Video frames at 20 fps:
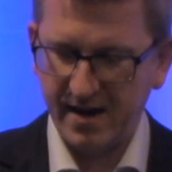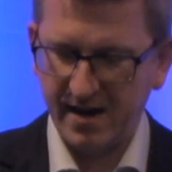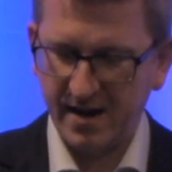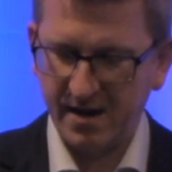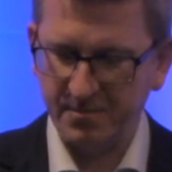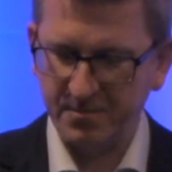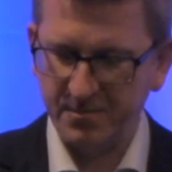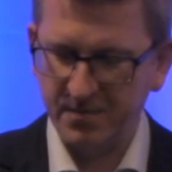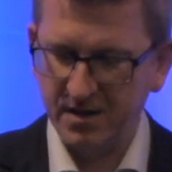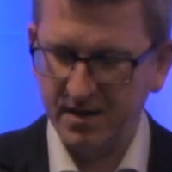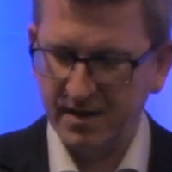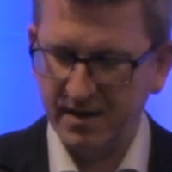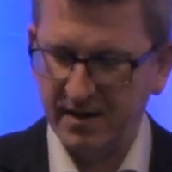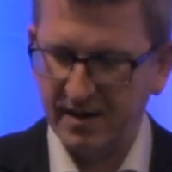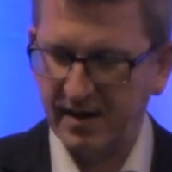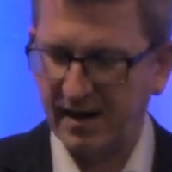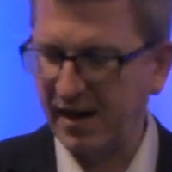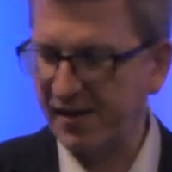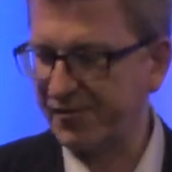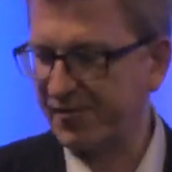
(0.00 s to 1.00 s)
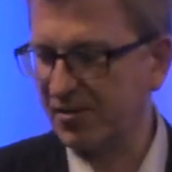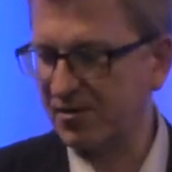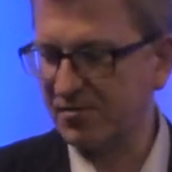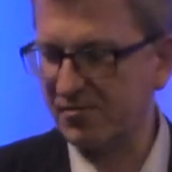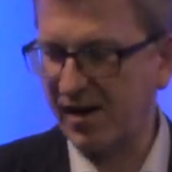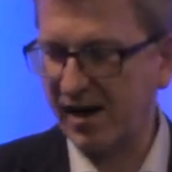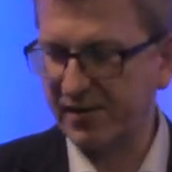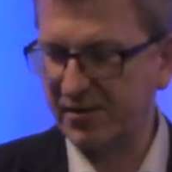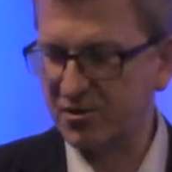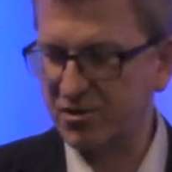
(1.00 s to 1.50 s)
I've got a
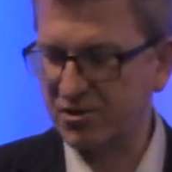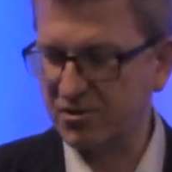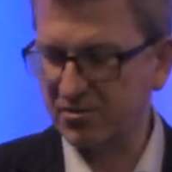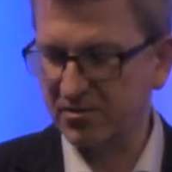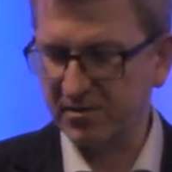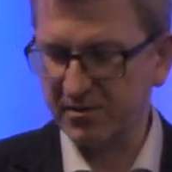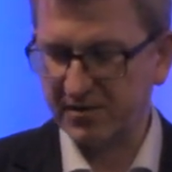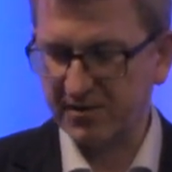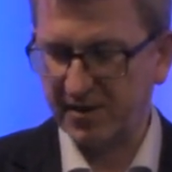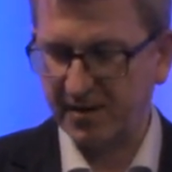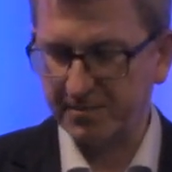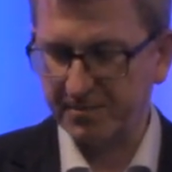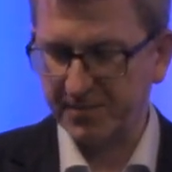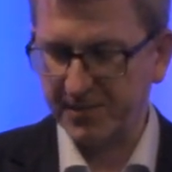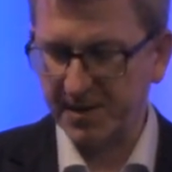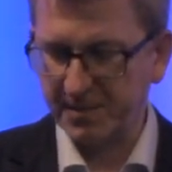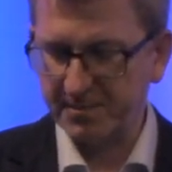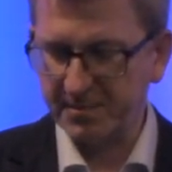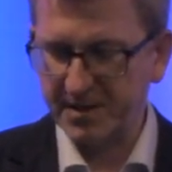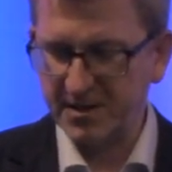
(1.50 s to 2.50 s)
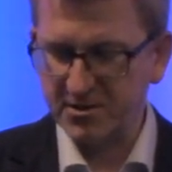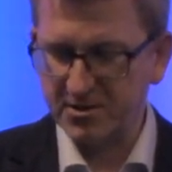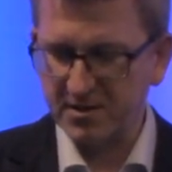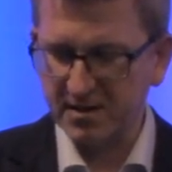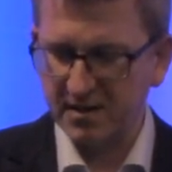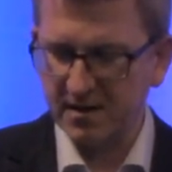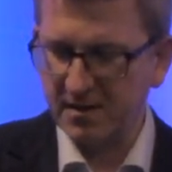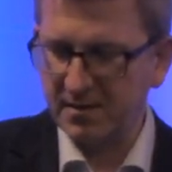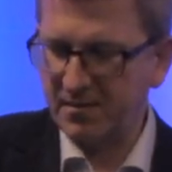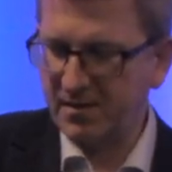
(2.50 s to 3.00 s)
rather short thumb. That means
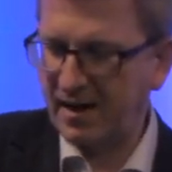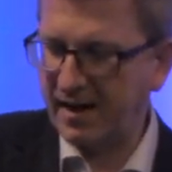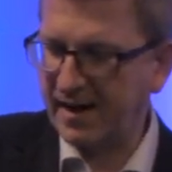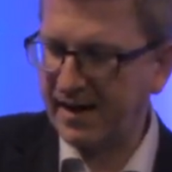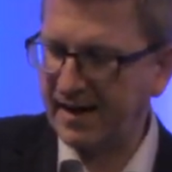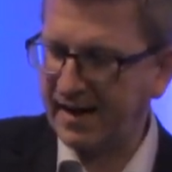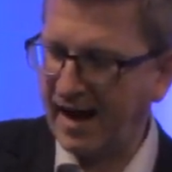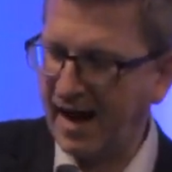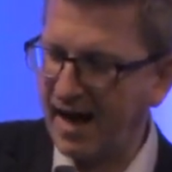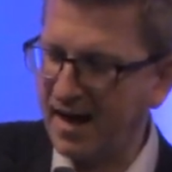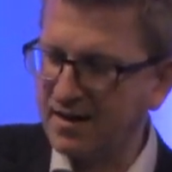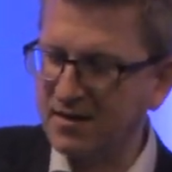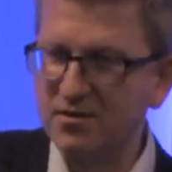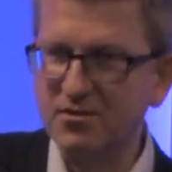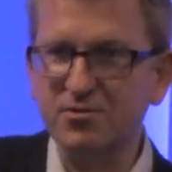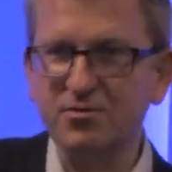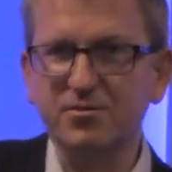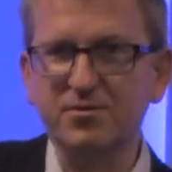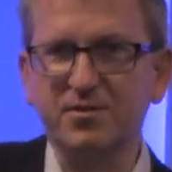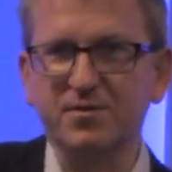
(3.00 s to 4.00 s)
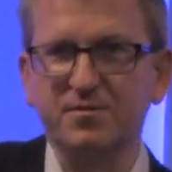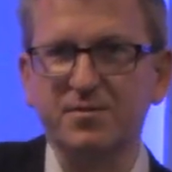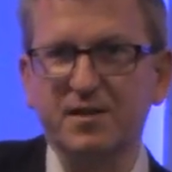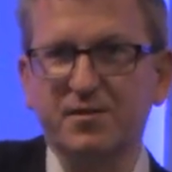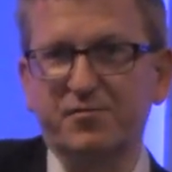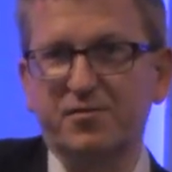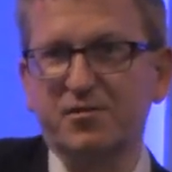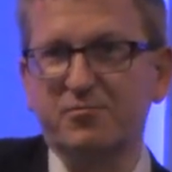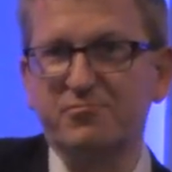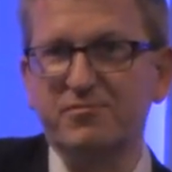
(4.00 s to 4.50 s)
I can't do
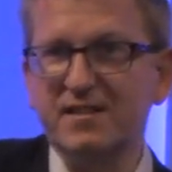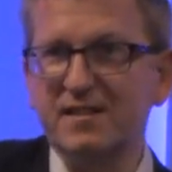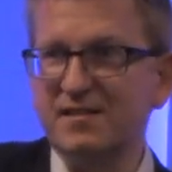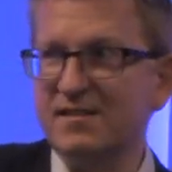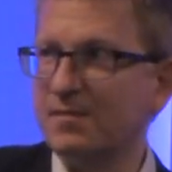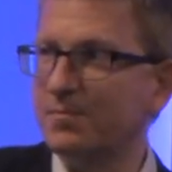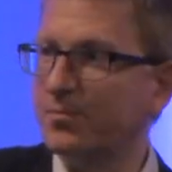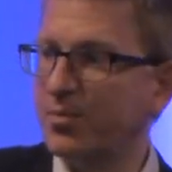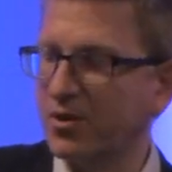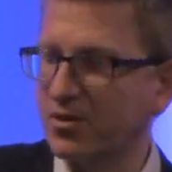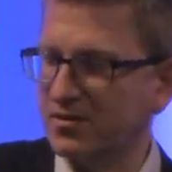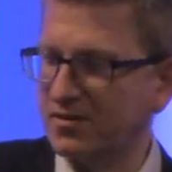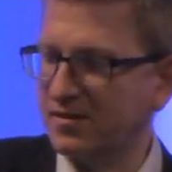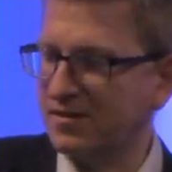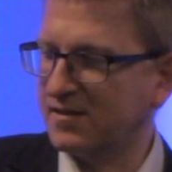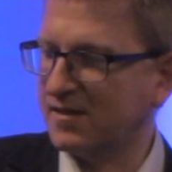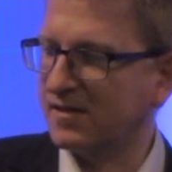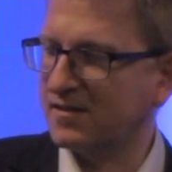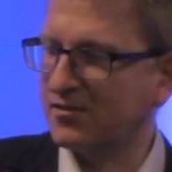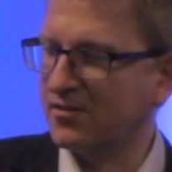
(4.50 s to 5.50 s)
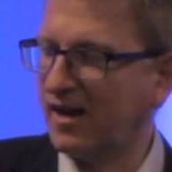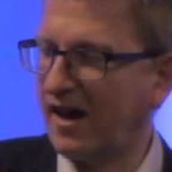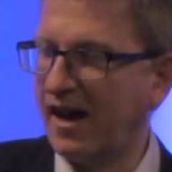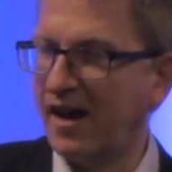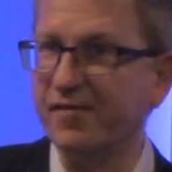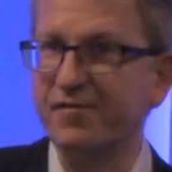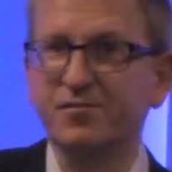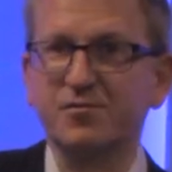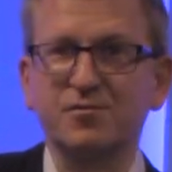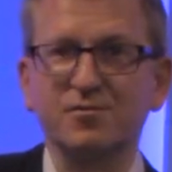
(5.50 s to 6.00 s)
if you read some books it says you
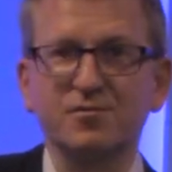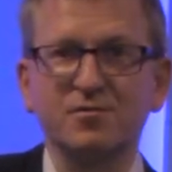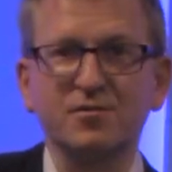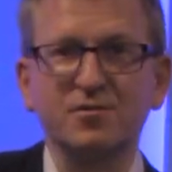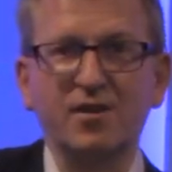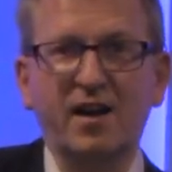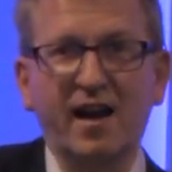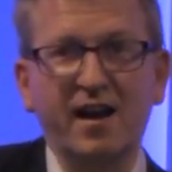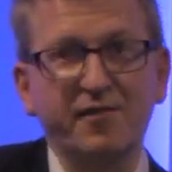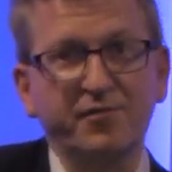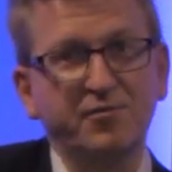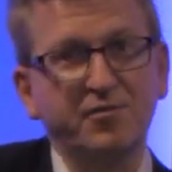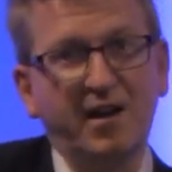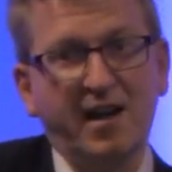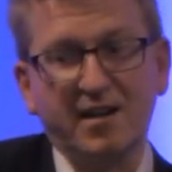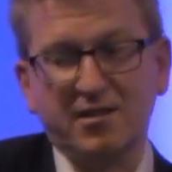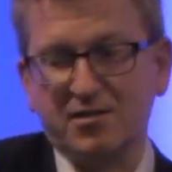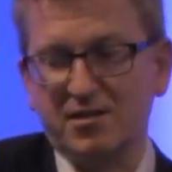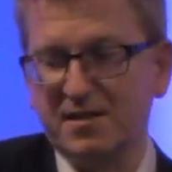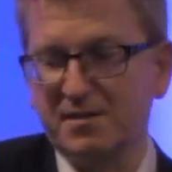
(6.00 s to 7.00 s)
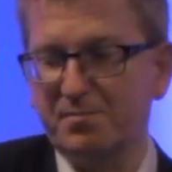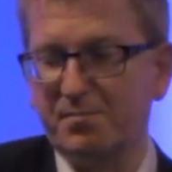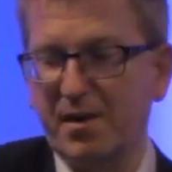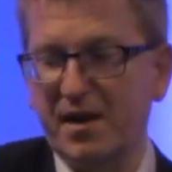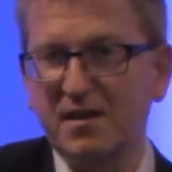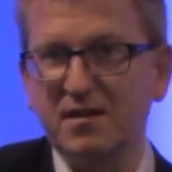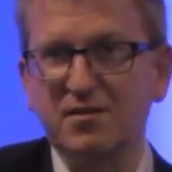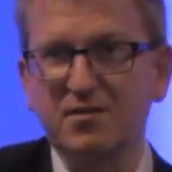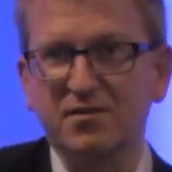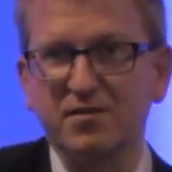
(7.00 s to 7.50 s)
have to actually
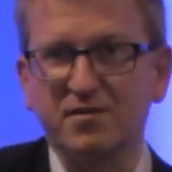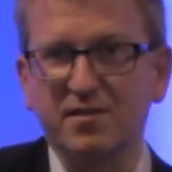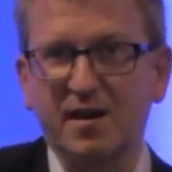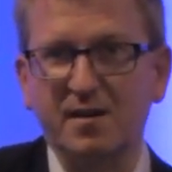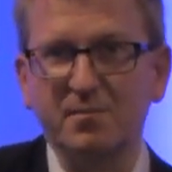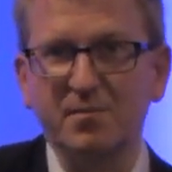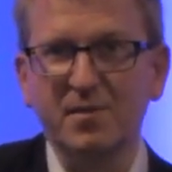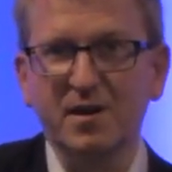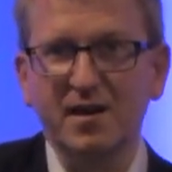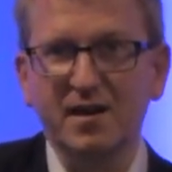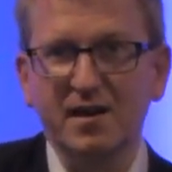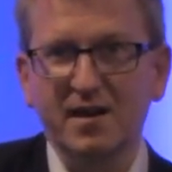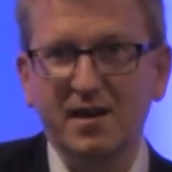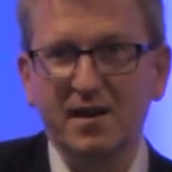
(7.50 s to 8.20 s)
bend your thumb.